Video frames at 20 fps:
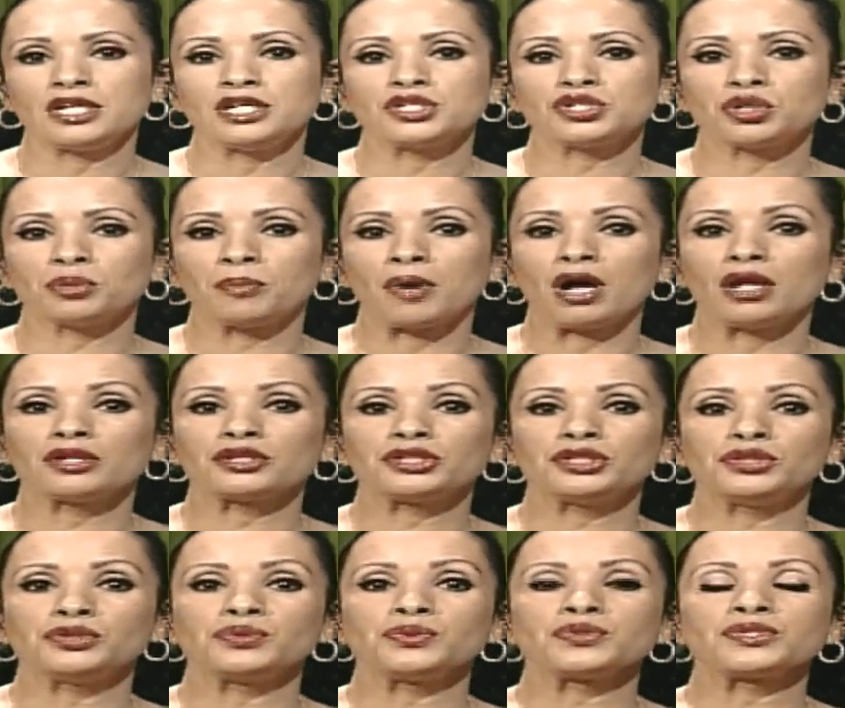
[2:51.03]
to
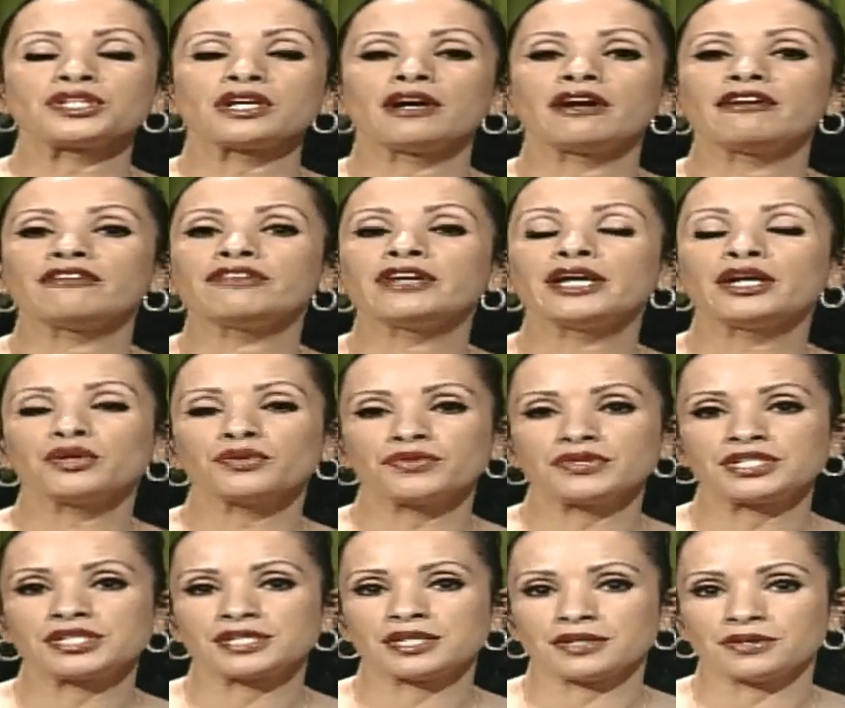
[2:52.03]
molecules of
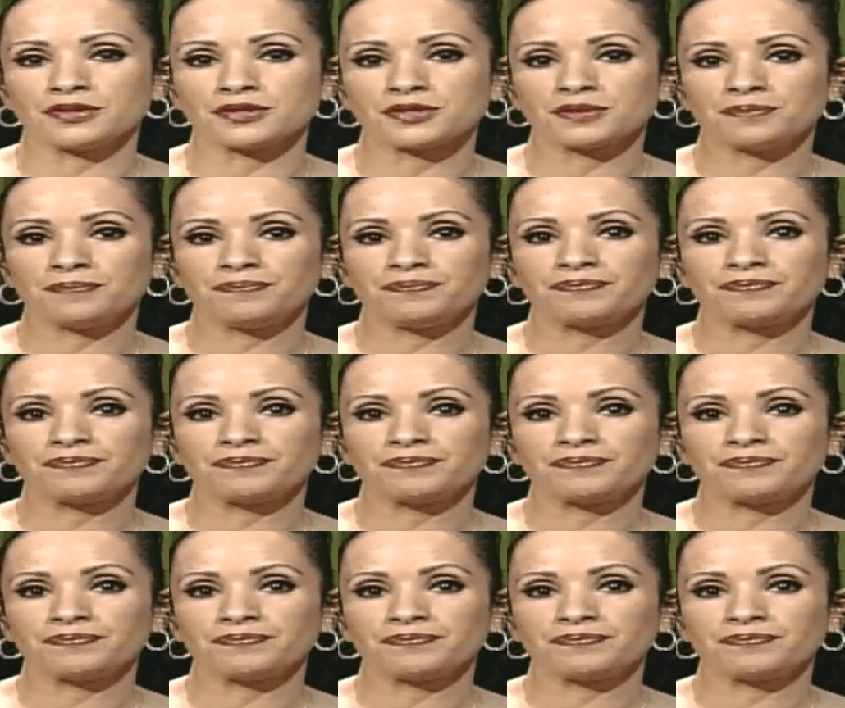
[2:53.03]
healthy cells.